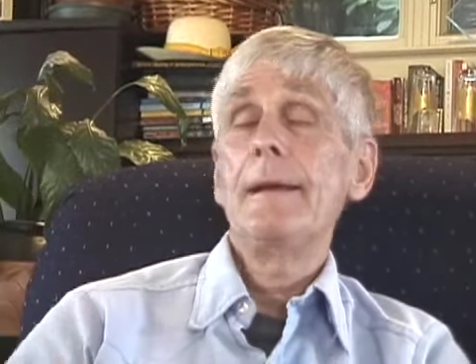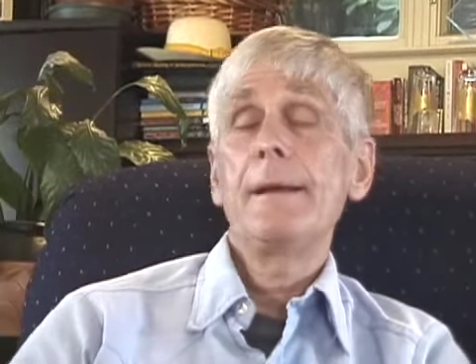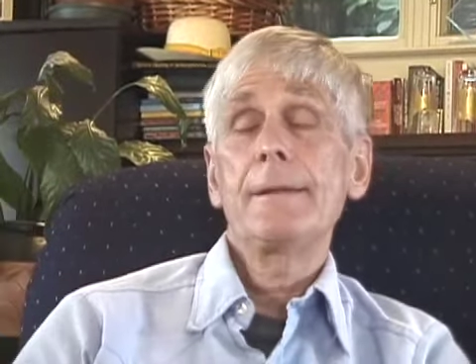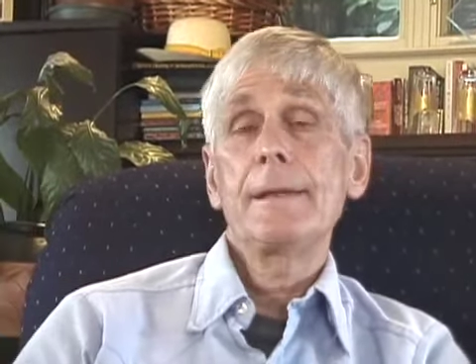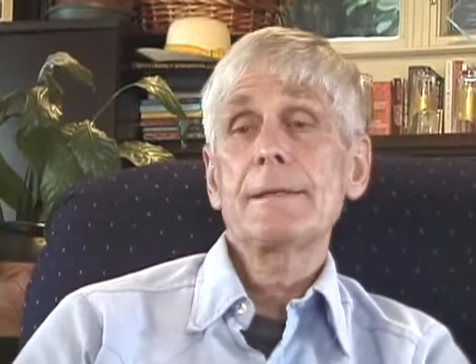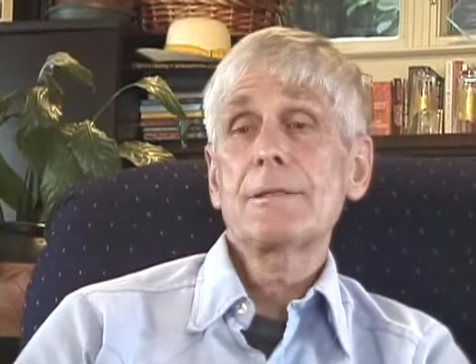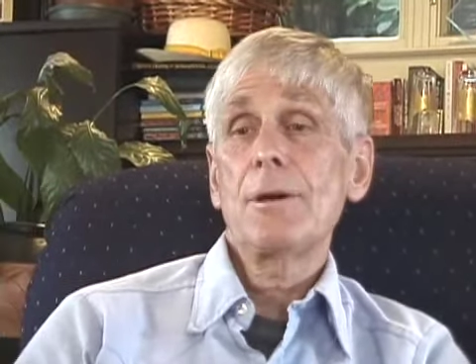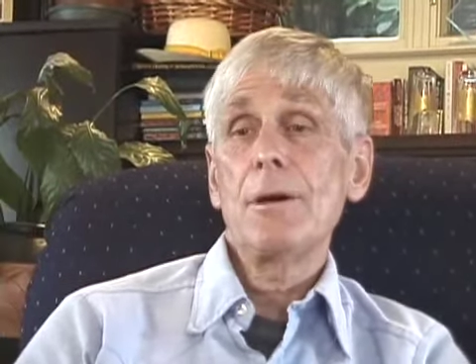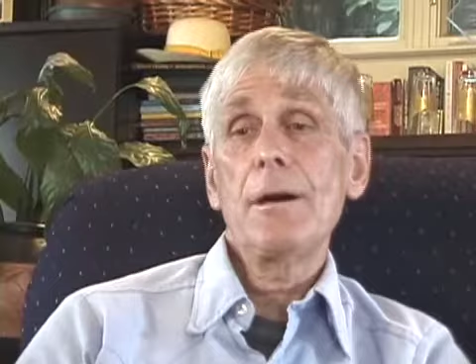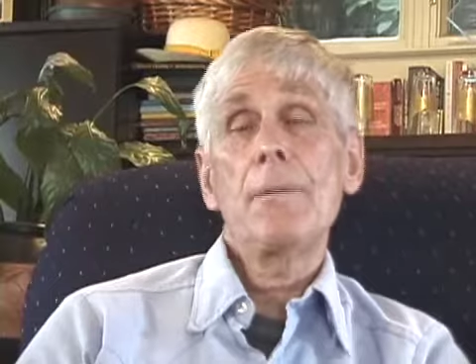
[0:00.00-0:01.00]
and they
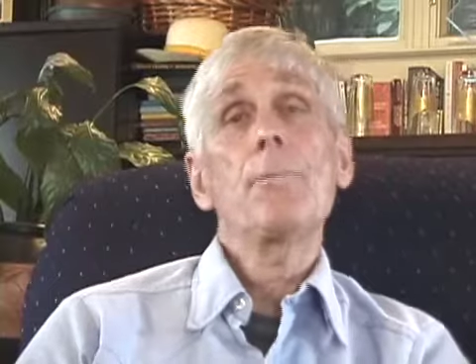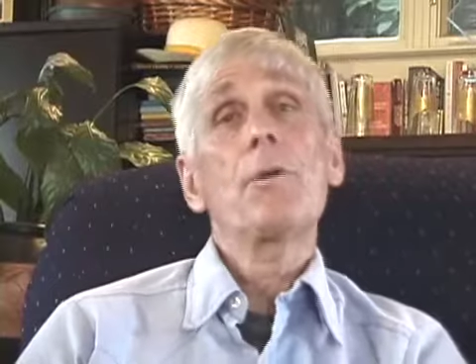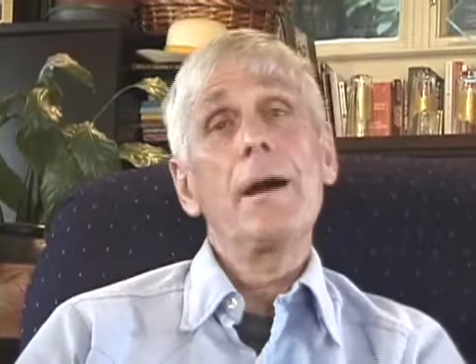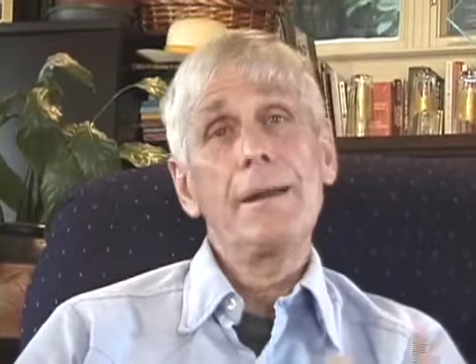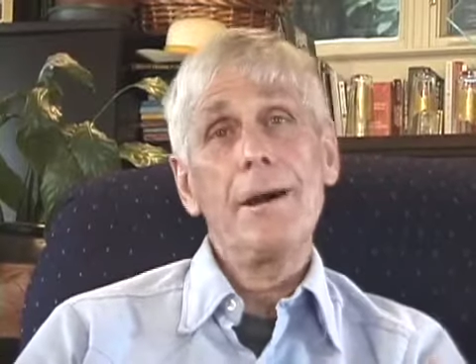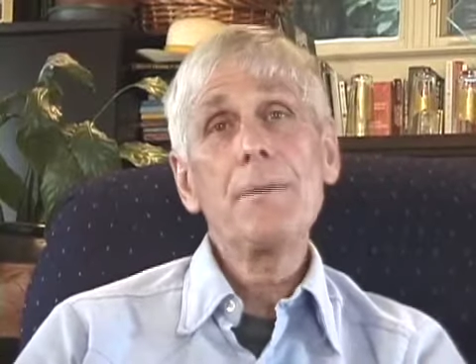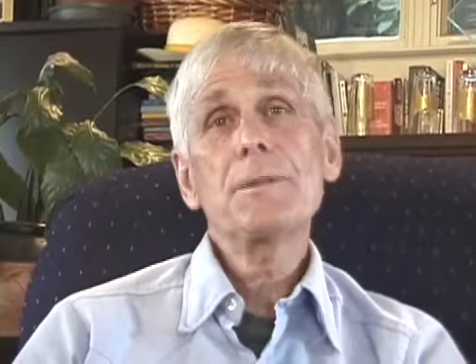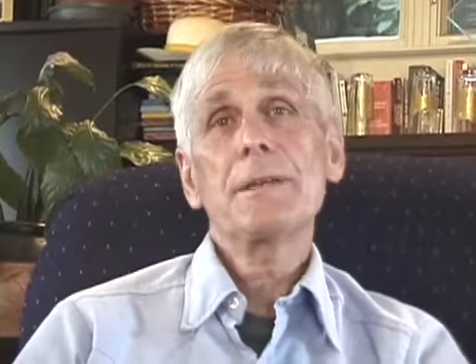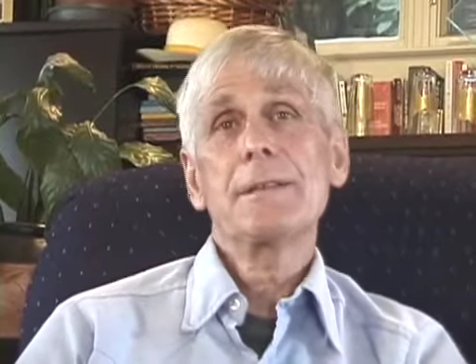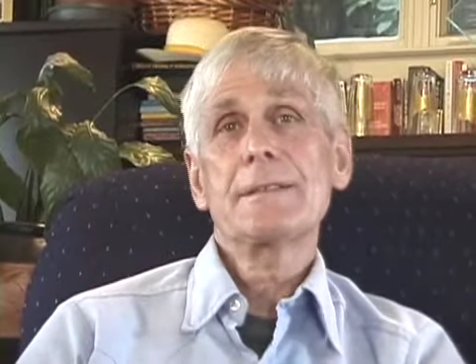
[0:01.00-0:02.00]
saw a bright
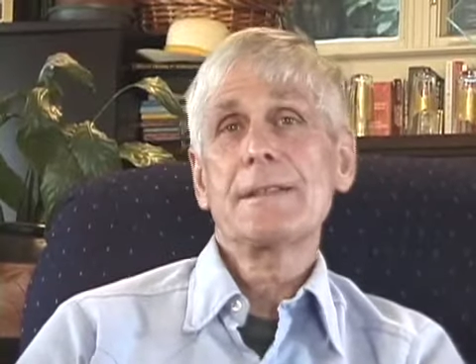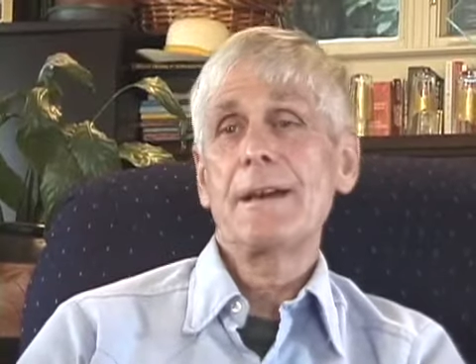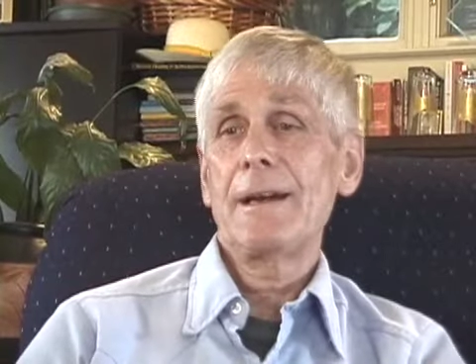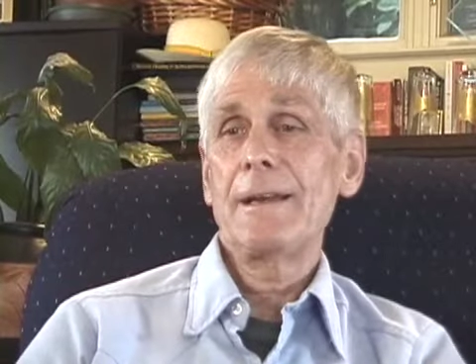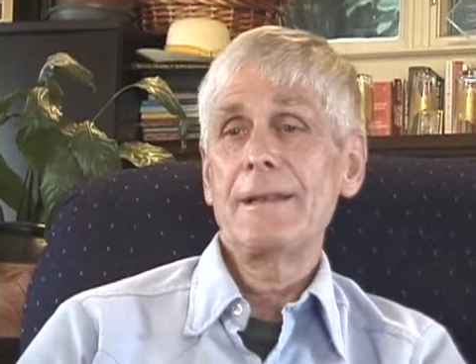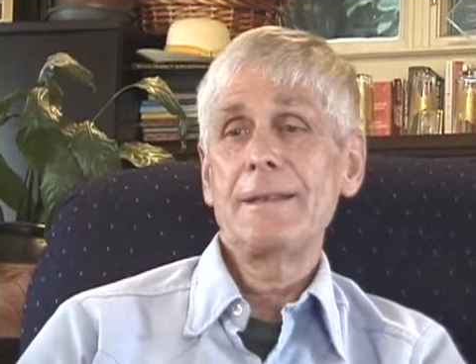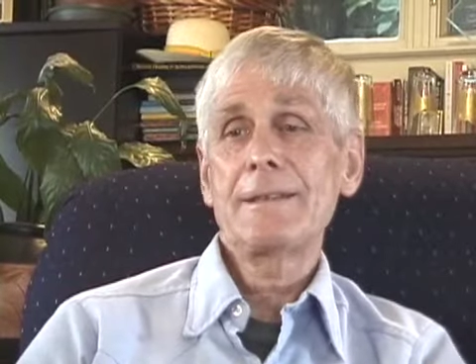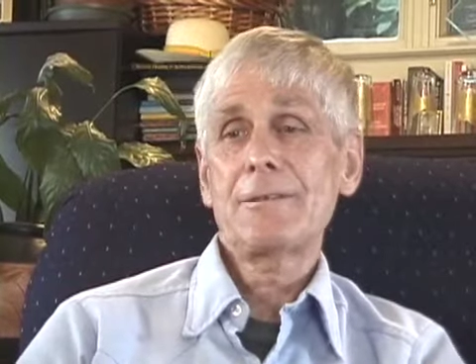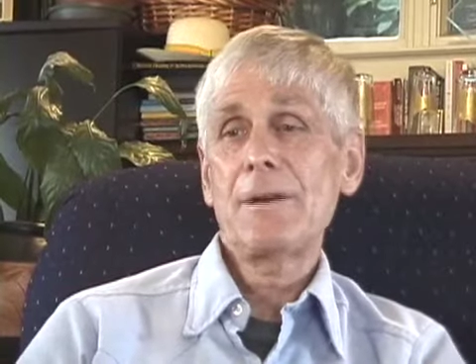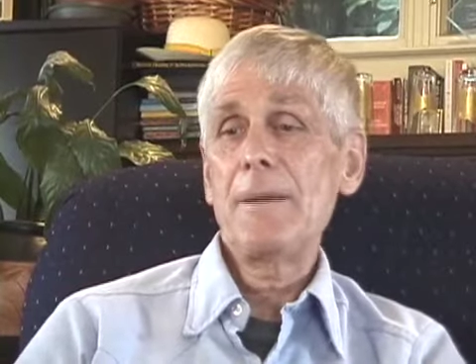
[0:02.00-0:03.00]
object in the sky, and he
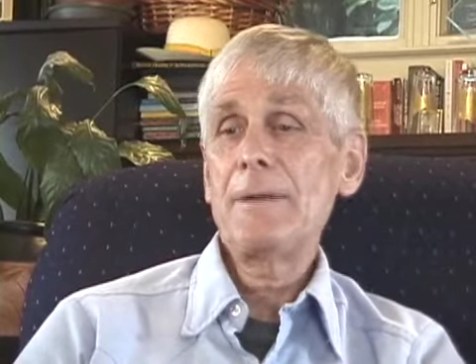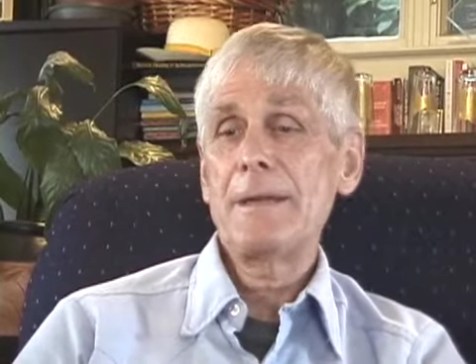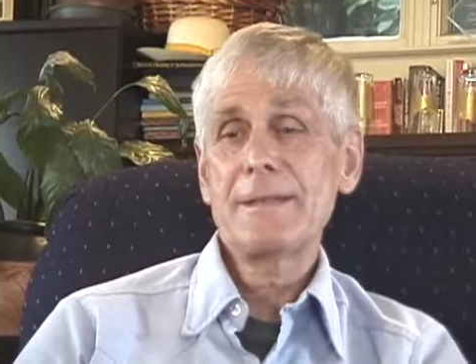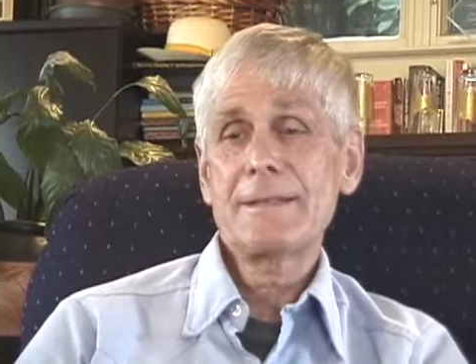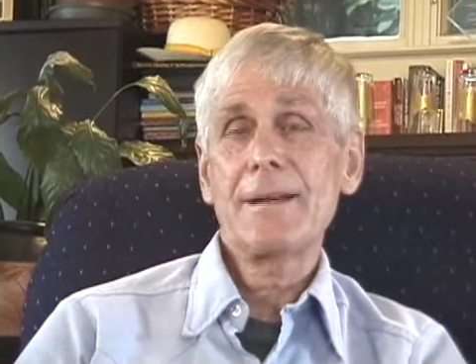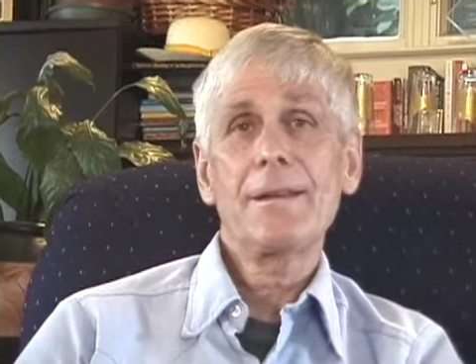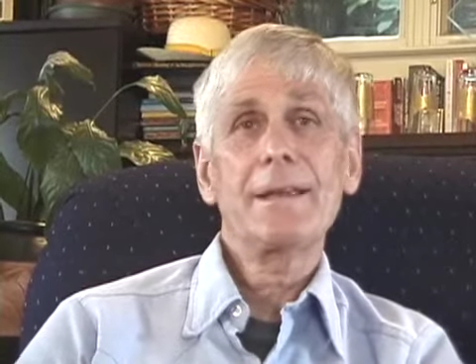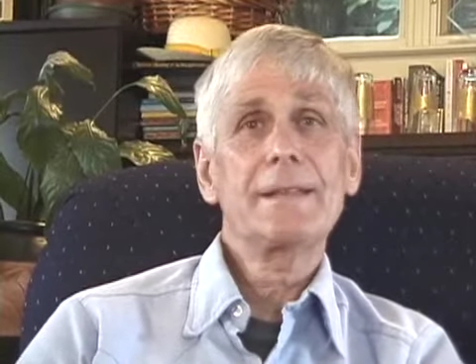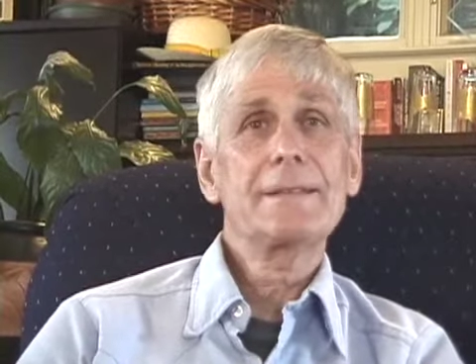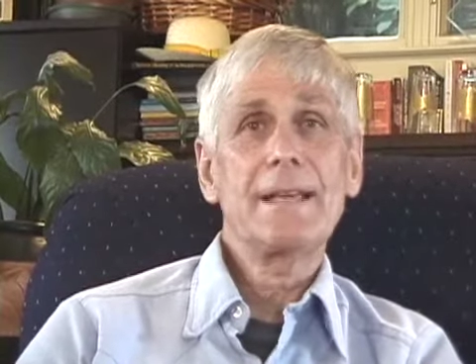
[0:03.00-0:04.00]
described it, and it sounded
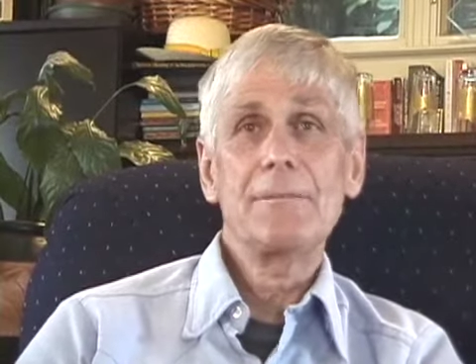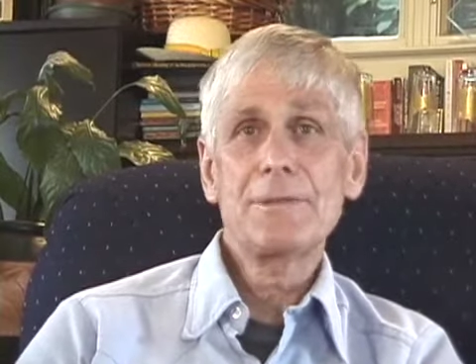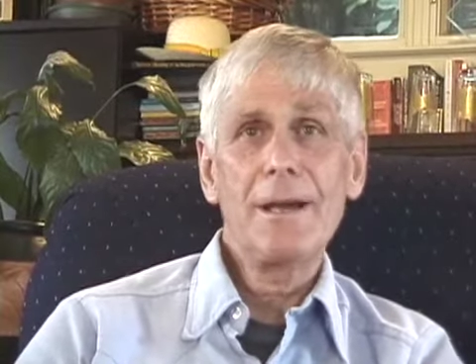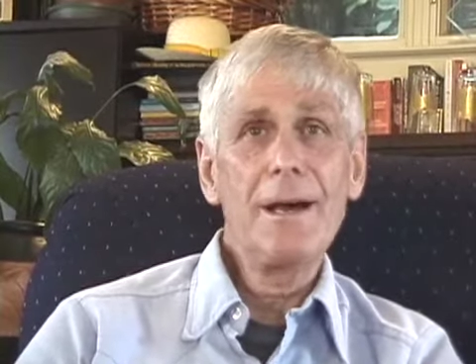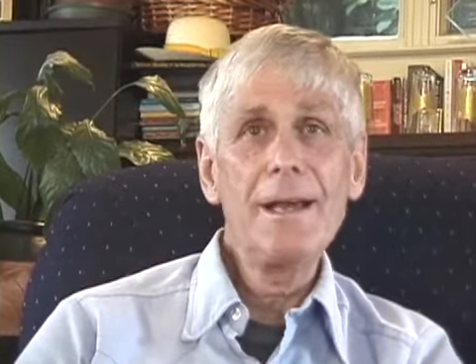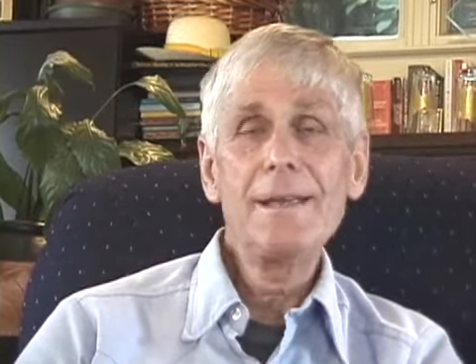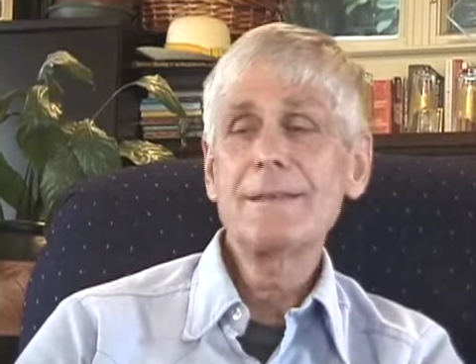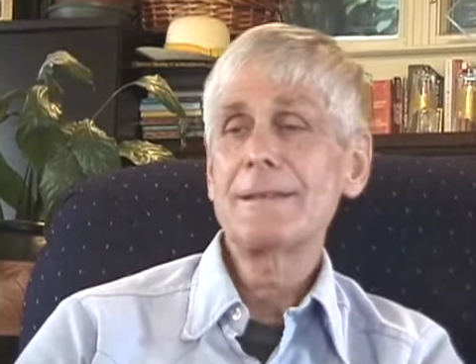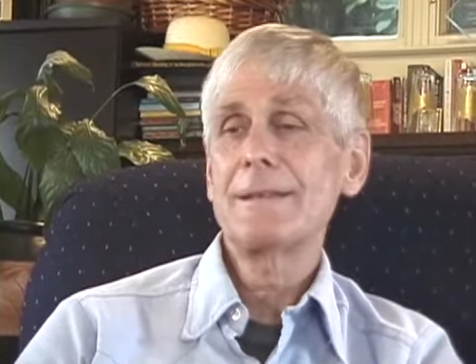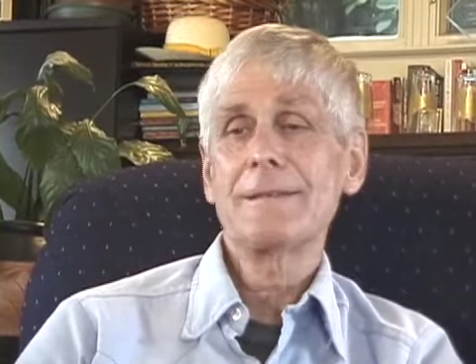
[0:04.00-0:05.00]
like the same
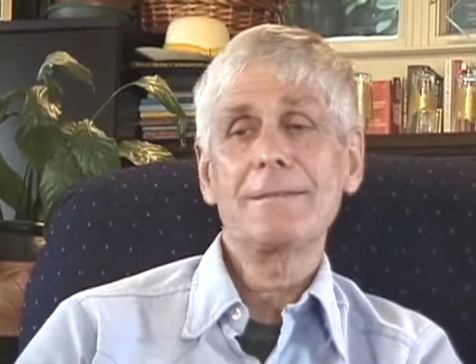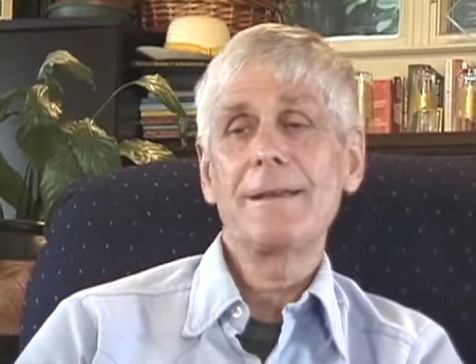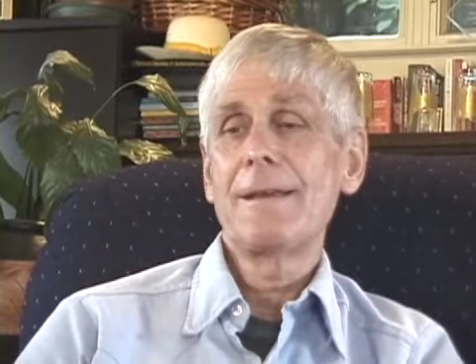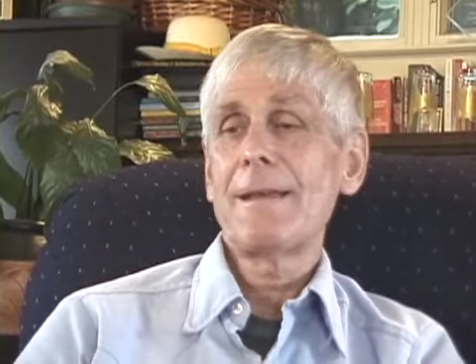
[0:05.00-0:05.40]
size and